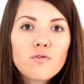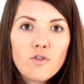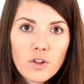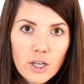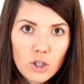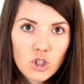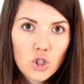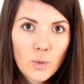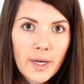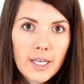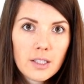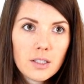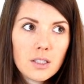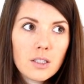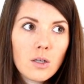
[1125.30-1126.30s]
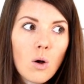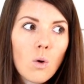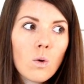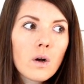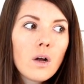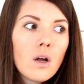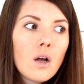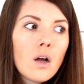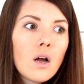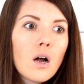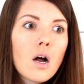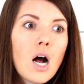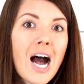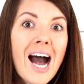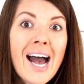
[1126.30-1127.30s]
fluctuates. So
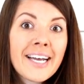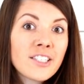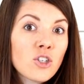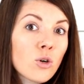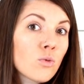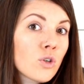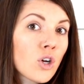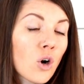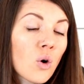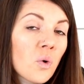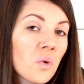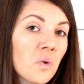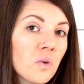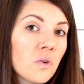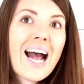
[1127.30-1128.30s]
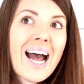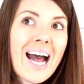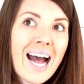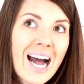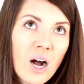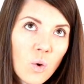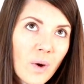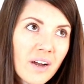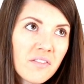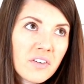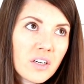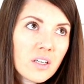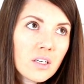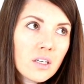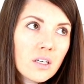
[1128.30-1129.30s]
I don't know.
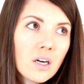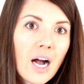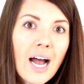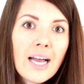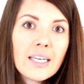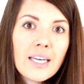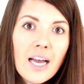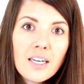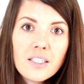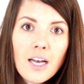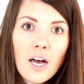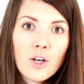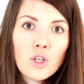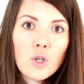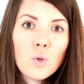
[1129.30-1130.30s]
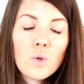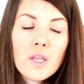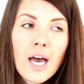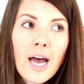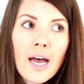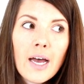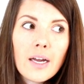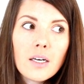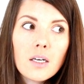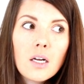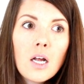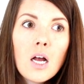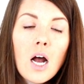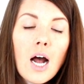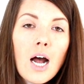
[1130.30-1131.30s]
However, I can tell you that
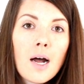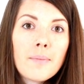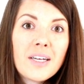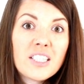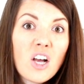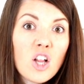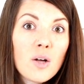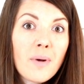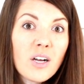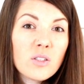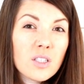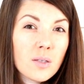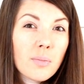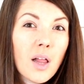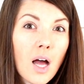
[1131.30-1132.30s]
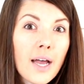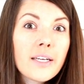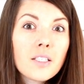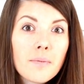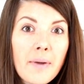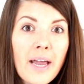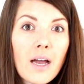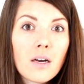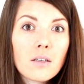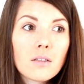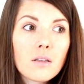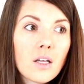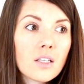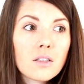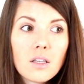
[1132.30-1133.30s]
it's all about supply and demand.
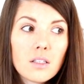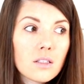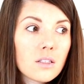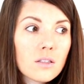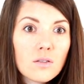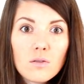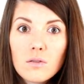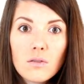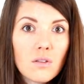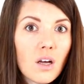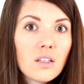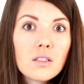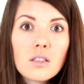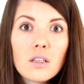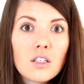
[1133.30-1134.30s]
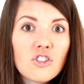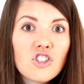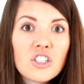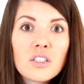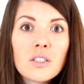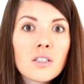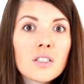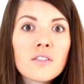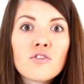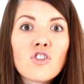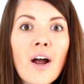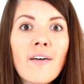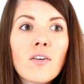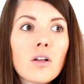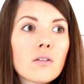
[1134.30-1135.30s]
That's the logistics of
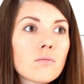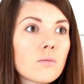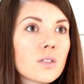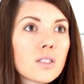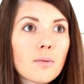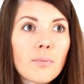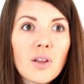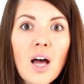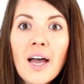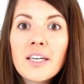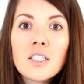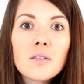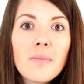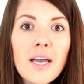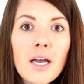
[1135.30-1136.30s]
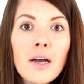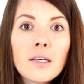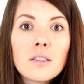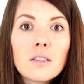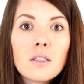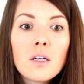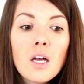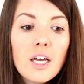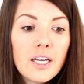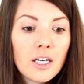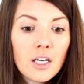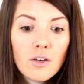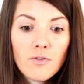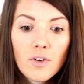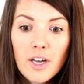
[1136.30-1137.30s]
travel. Supply and demand.
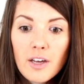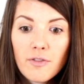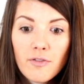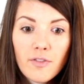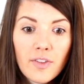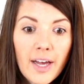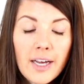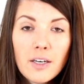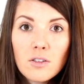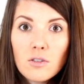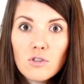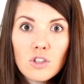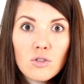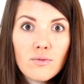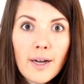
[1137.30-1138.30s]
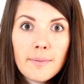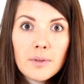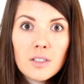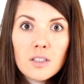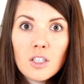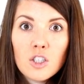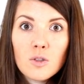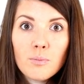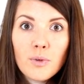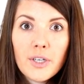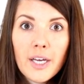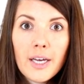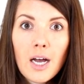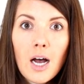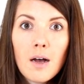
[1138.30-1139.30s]
If a flight just rapidly starts
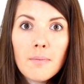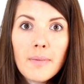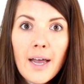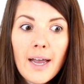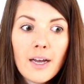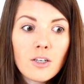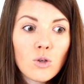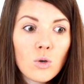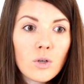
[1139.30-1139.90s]
booking up and